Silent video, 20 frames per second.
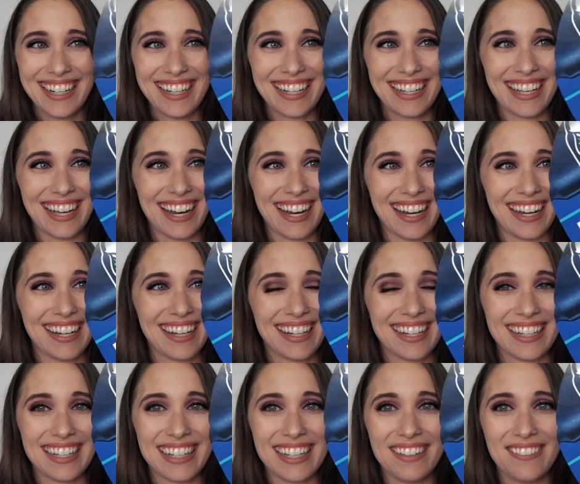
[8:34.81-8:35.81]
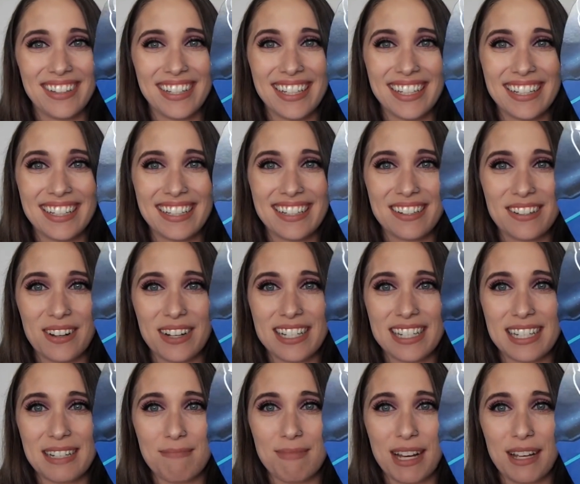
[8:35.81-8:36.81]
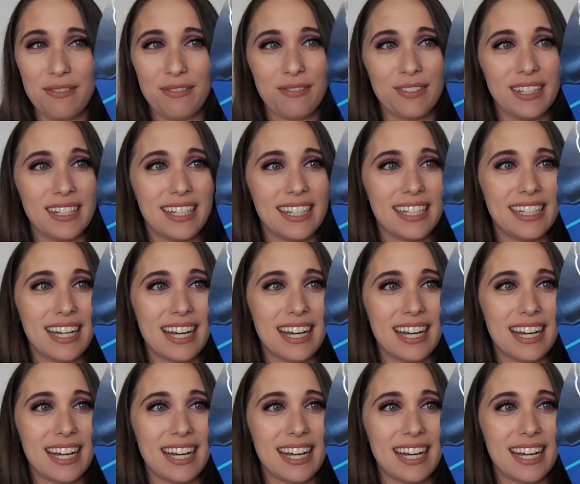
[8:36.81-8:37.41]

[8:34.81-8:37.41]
yeah. Even tracing my foot,